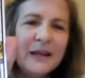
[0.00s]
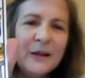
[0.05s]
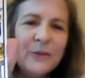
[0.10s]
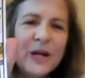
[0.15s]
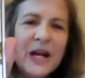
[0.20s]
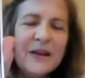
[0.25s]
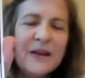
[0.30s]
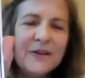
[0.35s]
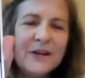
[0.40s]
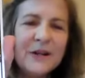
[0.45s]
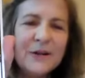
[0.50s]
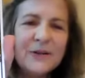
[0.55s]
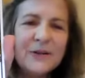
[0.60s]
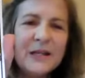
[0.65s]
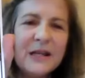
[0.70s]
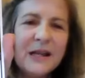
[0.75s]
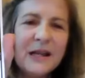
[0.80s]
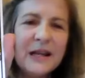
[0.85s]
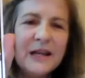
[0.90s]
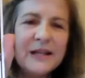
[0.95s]
whatever you're
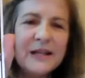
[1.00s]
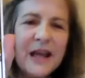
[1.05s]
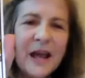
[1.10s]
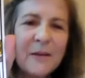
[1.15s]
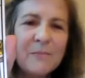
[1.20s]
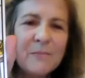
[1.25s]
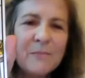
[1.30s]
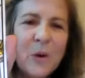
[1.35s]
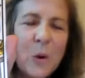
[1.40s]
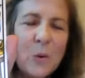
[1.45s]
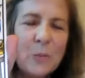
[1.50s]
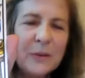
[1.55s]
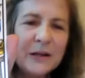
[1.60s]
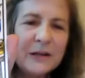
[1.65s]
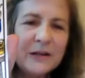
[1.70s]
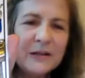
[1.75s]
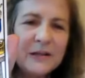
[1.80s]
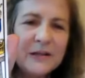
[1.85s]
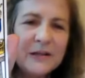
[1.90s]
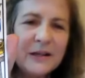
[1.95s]
seeing in that
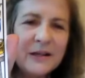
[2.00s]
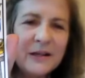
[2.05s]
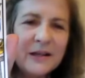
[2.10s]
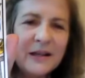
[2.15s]
moment